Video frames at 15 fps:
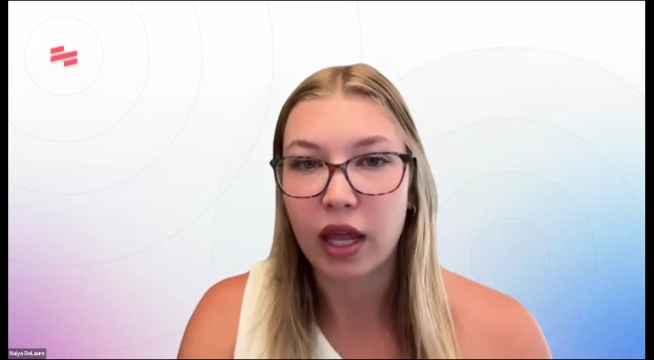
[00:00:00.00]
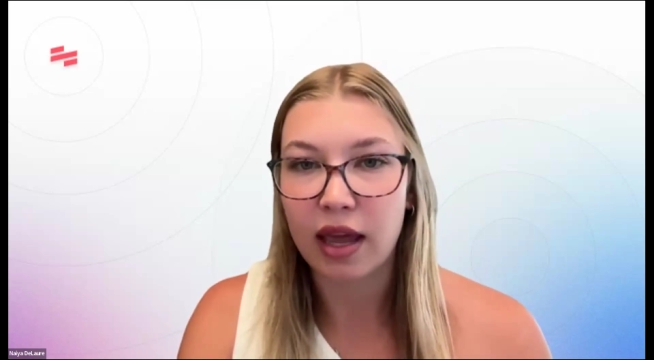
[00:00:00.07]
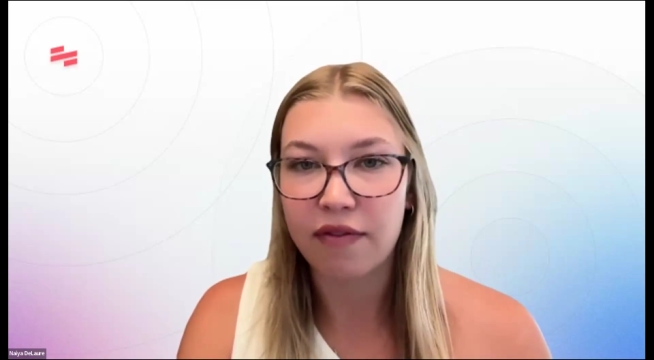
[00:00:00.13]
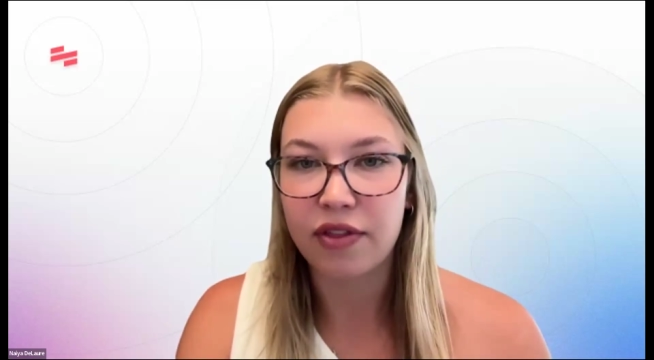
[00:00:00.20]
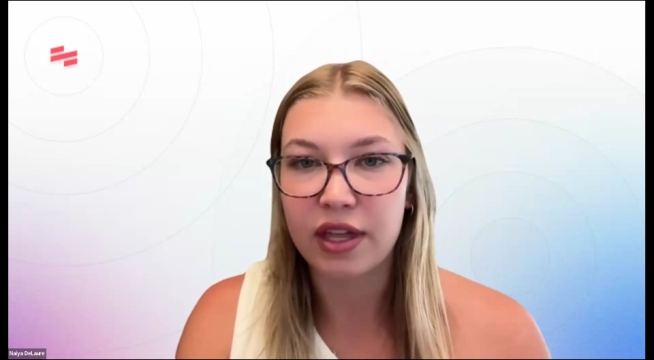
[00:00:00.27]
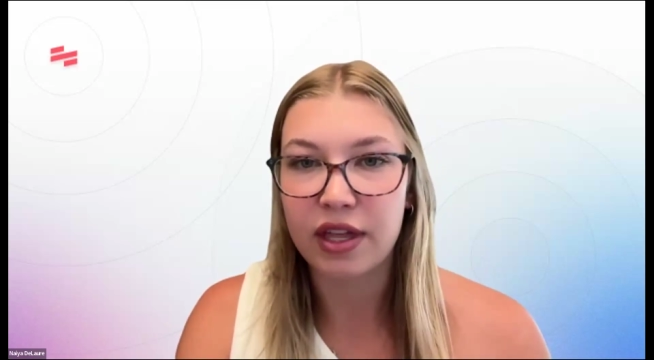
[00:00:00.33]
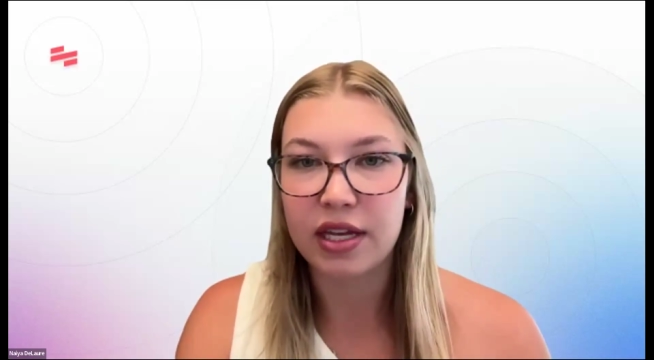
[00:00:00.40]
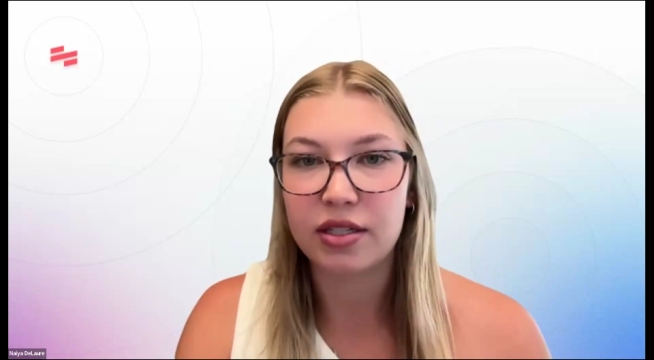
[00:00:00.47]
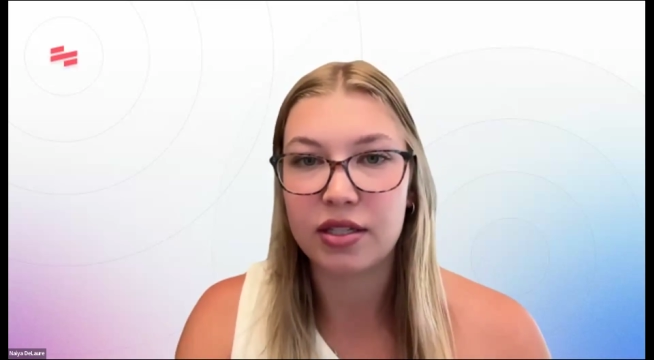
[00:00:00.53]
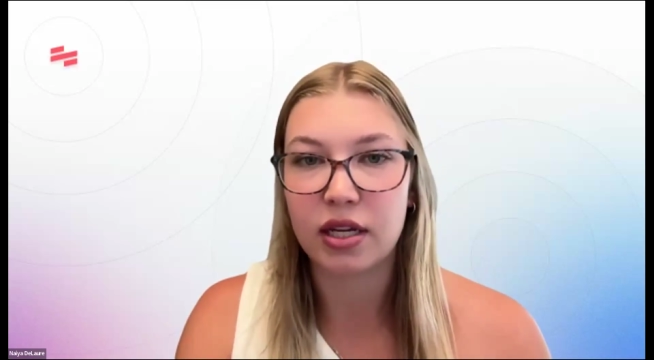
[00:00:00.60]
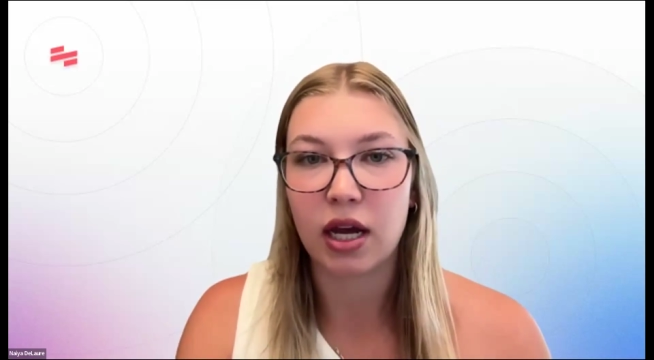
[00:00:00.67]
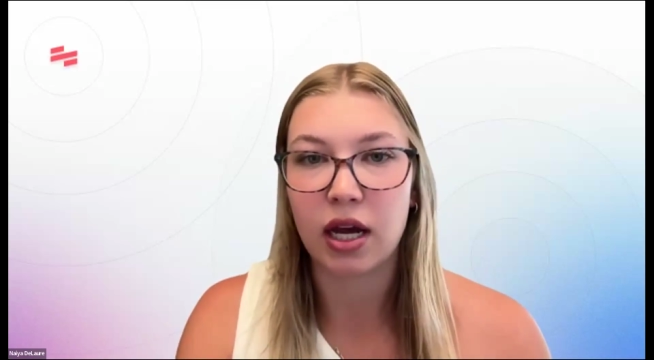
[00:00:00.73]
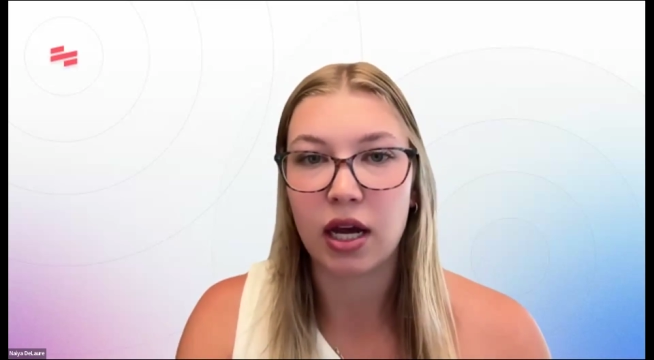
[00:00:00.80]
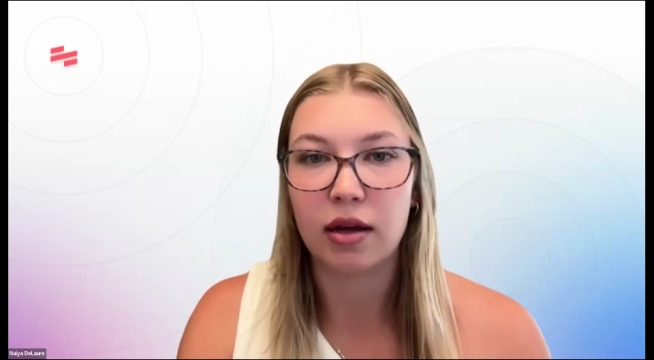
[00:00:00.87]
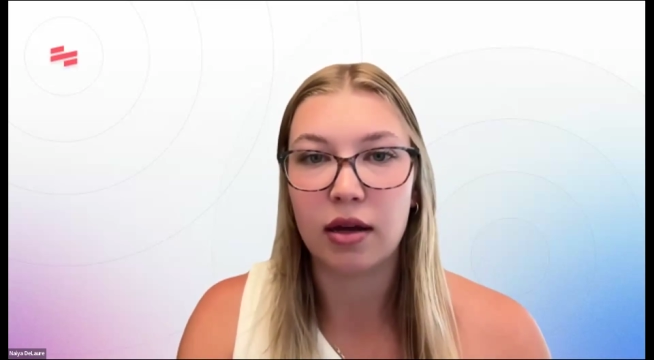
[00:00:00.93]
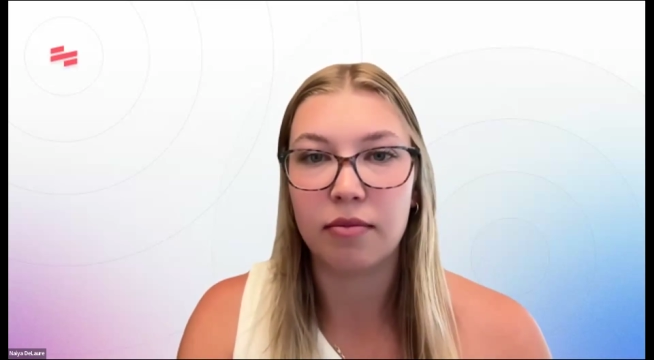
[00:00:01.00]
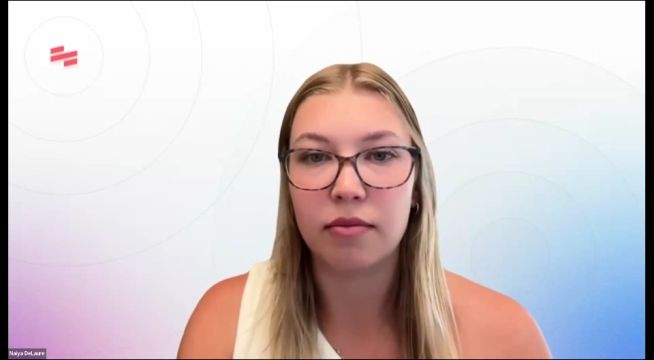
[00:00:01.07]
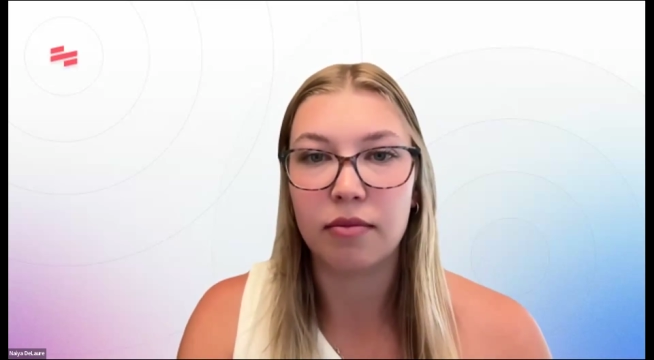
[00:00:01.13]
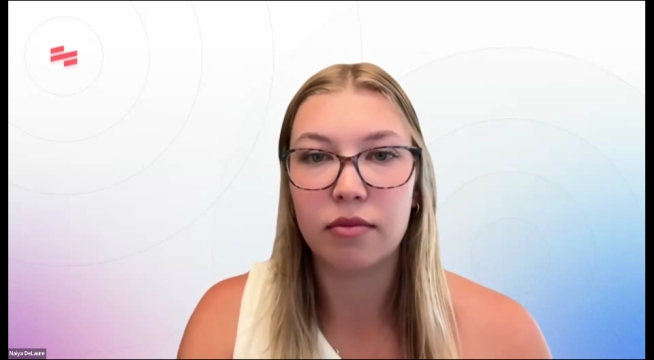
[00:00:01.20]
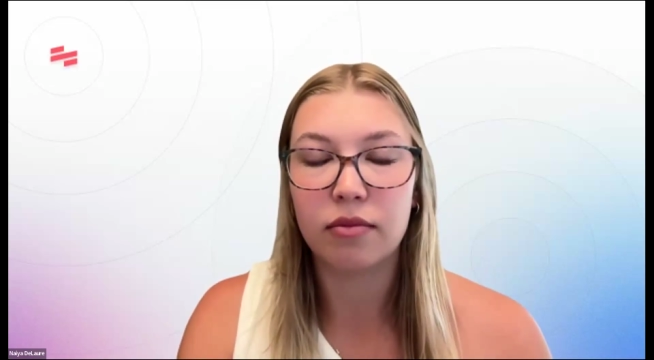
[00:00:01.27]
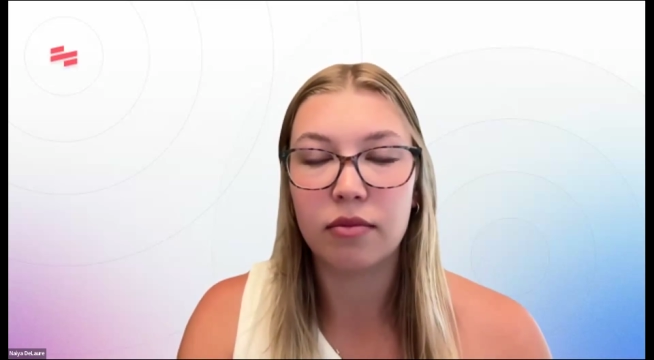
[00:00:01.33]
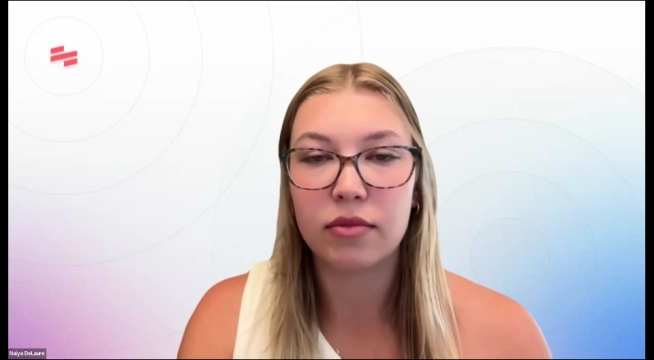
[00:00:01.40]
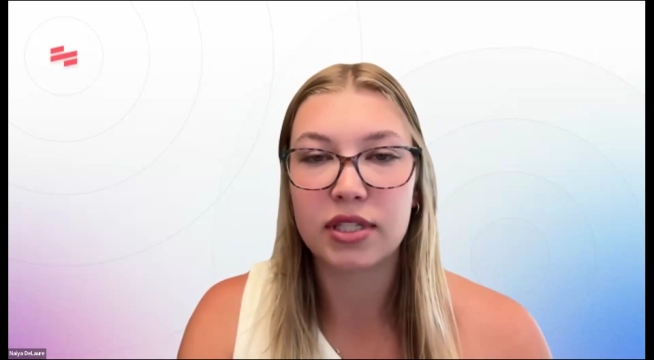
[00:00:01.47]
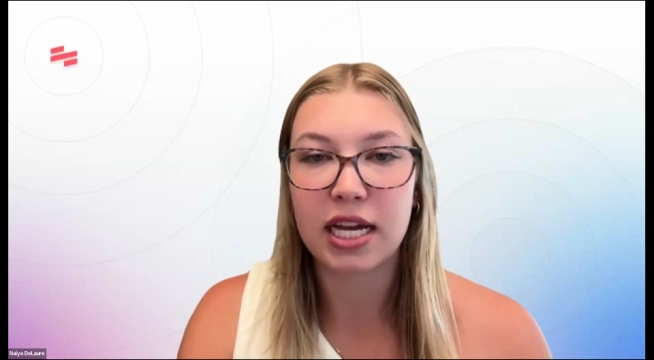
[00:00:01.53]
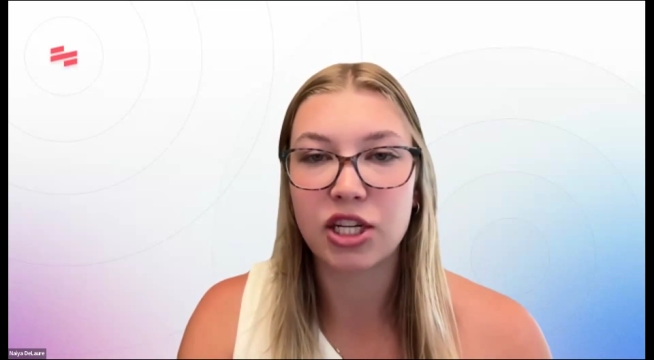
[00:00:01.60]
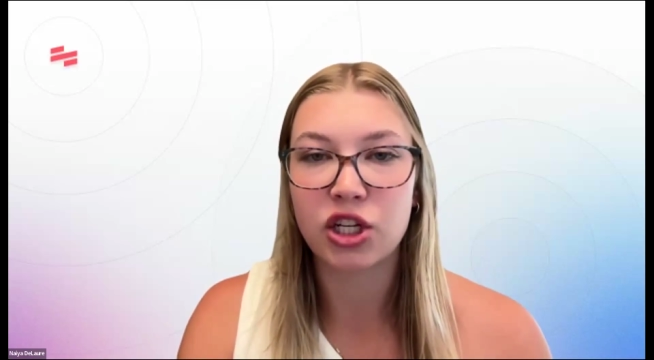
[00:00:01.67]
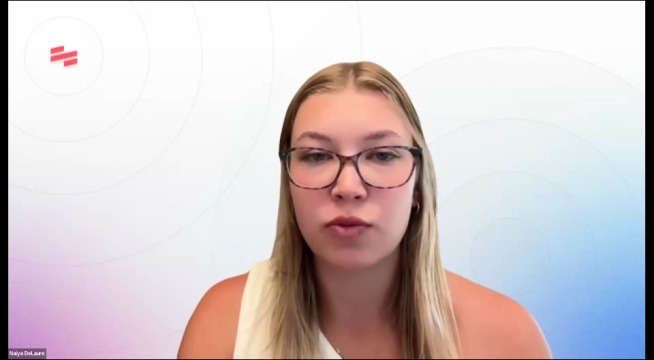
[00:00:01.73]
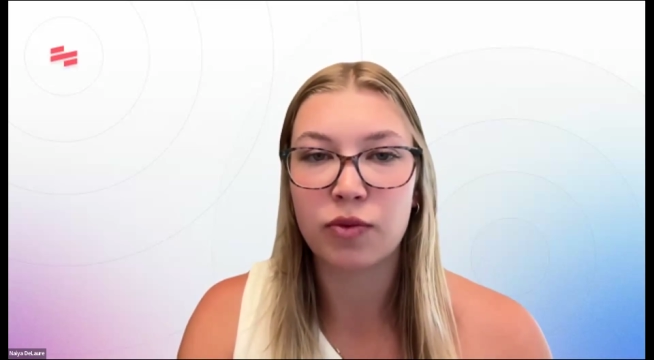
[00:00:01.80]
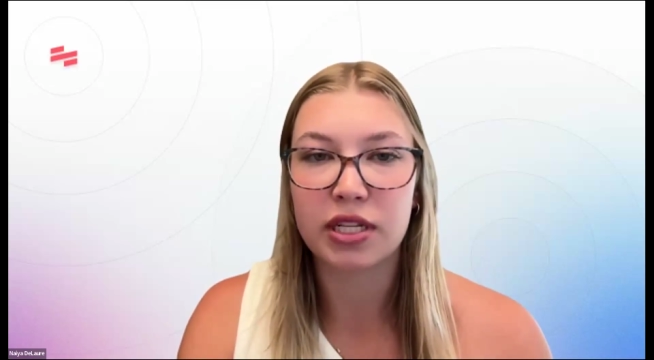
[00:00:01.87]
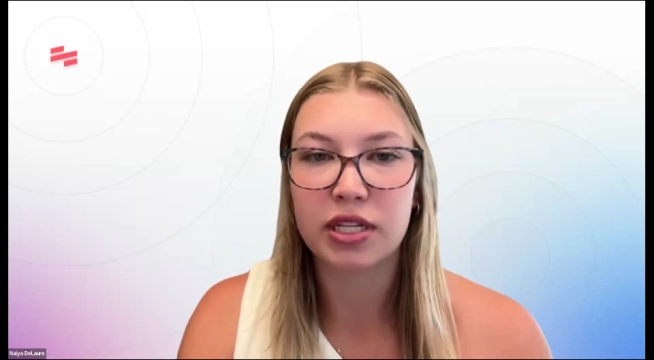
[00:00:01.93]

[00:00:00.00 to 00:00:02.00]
if this session